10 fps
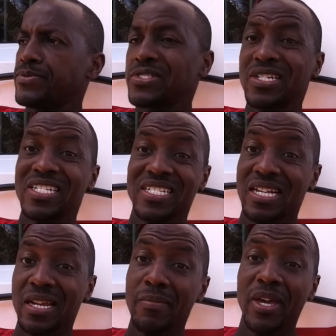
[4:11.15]
So this is
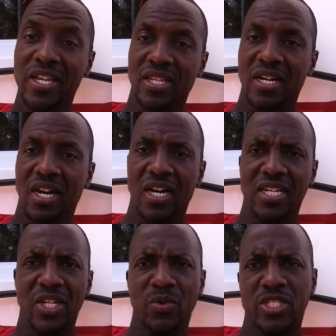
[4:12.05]
a debate
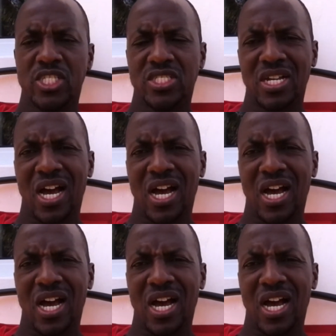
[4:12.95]
in which